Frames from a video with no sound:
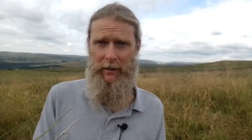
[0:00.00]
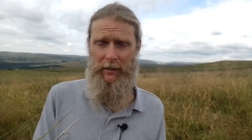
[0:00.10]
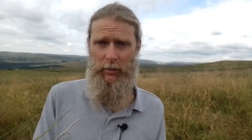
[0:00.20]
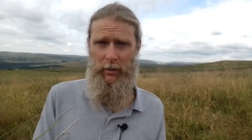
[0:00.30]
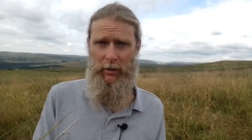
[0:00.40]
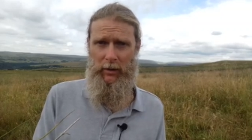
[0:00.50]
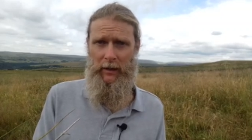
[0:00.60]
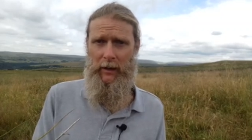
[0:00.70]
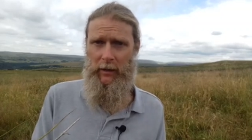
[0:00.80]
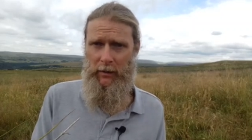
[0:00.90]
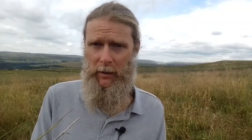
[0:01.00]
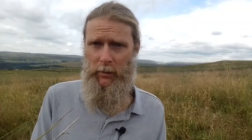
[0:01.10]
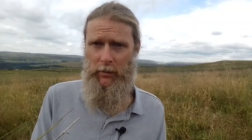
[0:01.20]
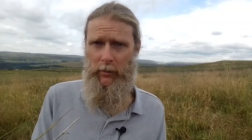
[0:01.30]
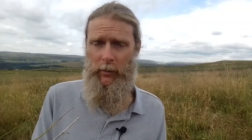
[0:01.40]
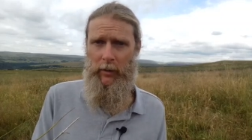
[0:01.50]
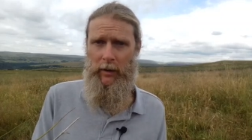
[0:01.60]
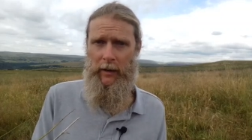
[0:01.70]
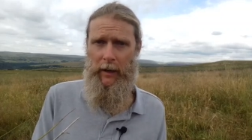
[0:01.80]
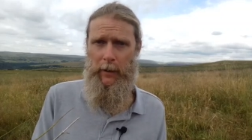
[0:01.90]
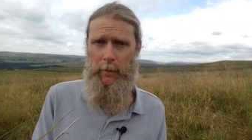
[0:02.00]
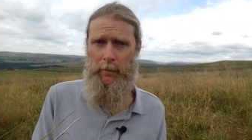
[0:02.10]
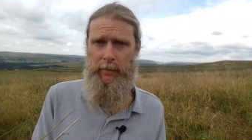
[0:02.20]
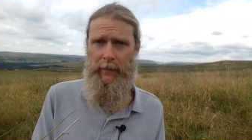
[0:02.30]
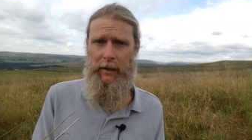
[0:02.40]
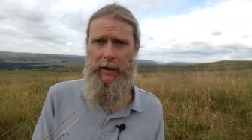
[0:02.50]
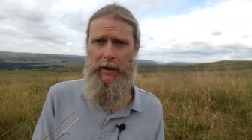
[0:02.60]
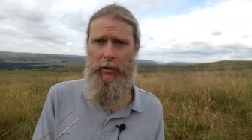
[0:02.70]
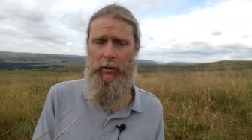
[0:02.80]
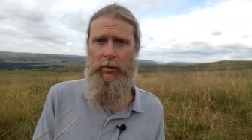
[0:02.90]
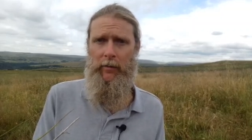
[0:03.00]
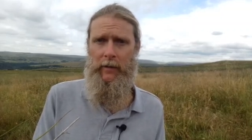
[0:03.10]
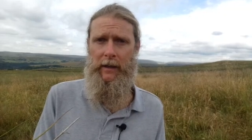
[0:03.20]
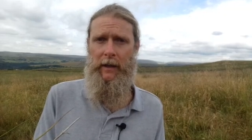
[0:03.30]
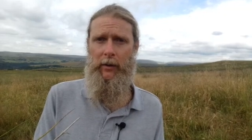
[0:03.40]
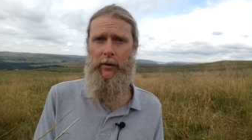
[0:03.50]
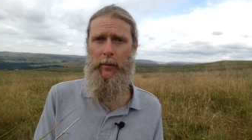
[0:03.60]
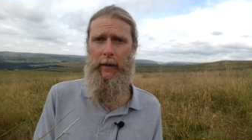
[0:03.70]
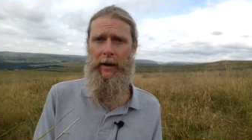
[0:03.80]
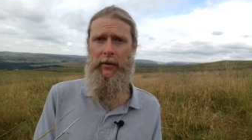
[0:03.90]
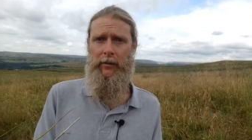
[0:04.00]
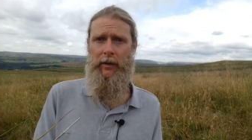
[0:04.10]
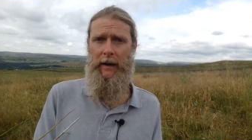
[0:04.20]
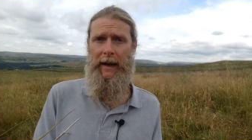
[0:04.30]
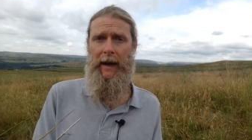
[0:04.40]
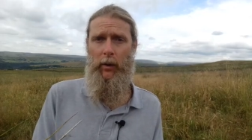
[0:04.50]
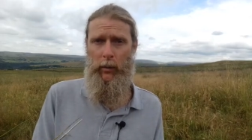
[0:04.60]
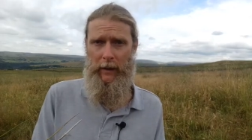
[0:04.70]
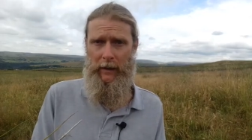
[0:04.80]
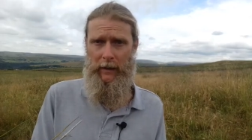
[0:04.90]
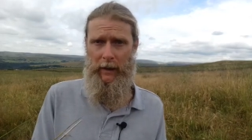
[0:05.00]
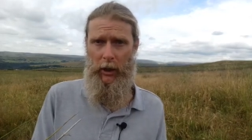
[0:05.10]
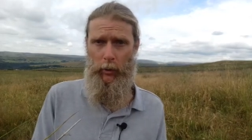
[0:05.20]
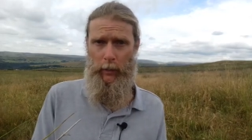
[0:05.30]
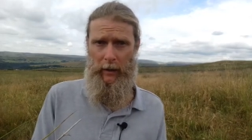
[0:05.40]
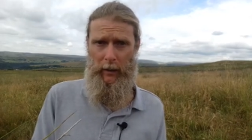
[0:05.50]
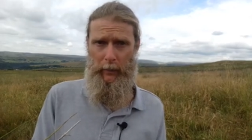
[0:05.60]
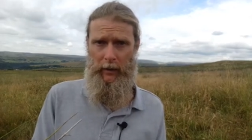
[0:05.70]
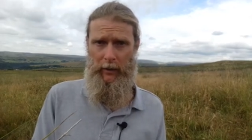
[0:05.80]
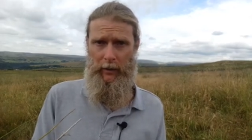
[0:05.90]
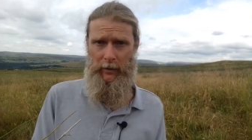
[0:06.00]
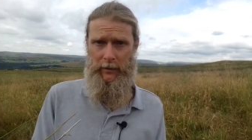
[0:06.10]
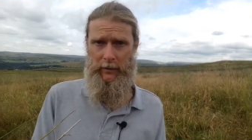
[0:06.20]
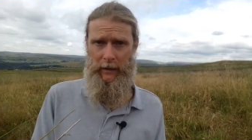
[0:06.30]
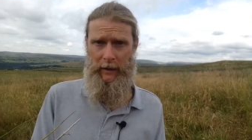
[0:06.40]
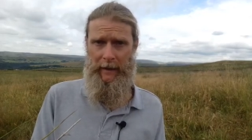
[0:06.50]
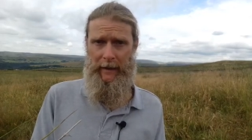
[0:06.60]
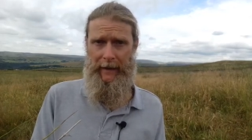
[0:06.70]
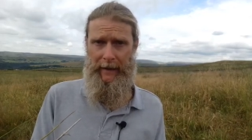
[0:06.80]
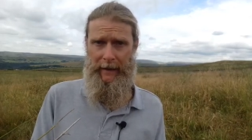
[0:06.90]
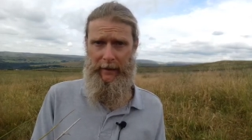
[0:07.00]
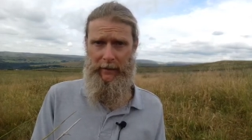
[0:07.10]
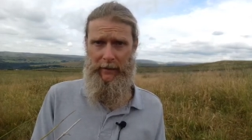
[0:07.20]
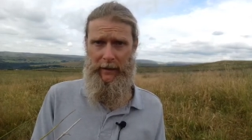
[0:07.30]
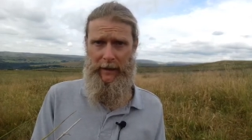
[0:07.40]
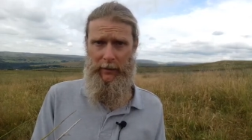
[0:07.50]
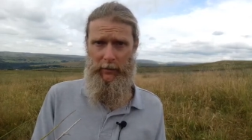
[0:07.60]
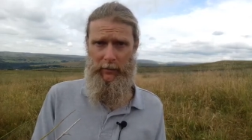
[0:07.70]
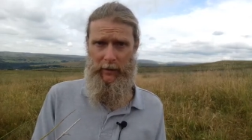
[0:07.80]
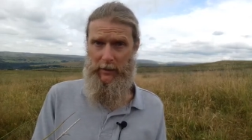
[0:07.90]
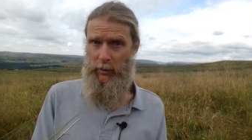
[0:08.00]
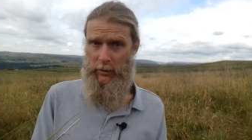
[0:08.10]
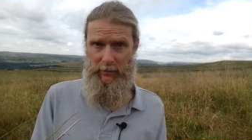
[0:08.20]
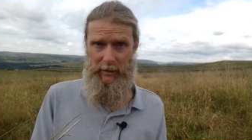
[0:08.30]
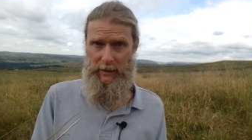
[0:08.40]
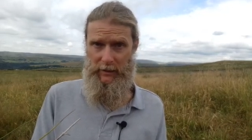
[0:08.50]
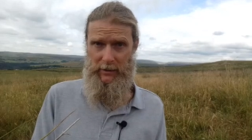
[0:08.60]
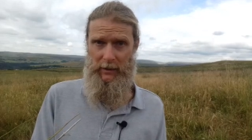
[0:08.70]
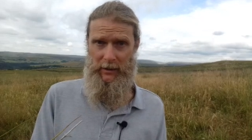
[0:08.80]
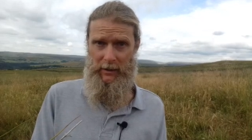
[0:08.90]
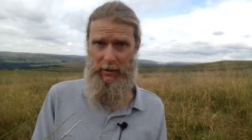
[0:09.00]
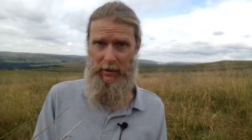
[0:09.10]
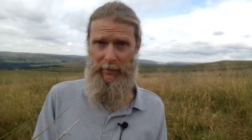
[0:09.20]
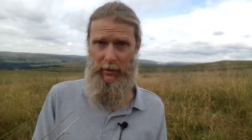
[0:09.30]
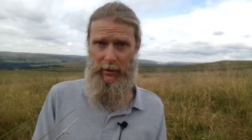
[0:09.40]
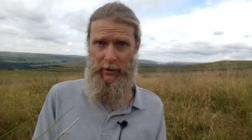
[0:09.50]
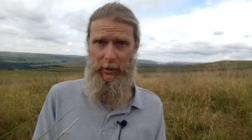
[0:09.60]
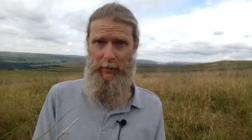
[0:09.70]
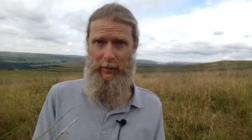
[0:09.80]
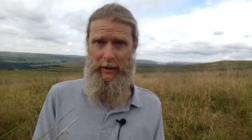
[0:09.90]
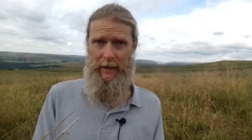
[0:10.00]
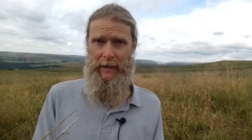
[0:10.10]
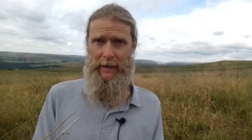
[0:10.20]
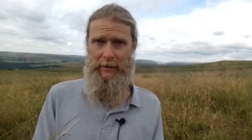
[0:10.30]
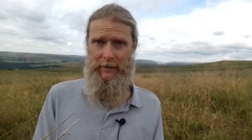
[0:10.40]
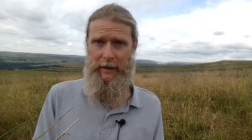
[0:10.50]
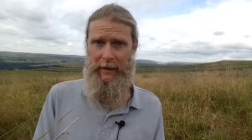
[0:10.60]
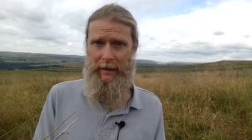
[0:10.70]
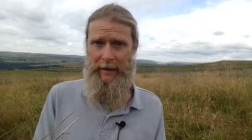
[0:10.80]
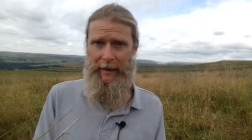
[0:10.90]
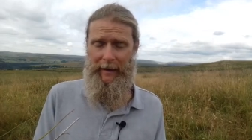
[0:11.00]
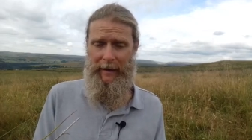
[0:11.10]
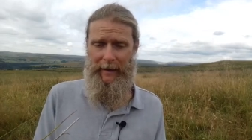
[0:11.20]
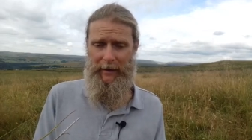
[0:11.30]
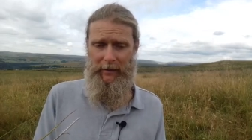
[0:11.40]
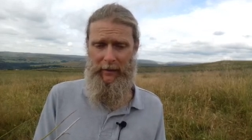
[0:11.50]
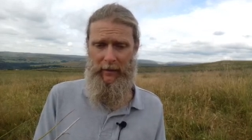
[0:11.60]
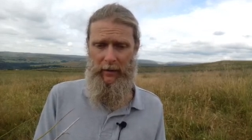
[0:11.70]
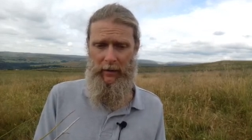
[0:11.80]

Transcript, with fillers: this work. And I, I will do a, a, a longer video about how we open up our hearts and heal. There's lots of exercises that I've learned over the years and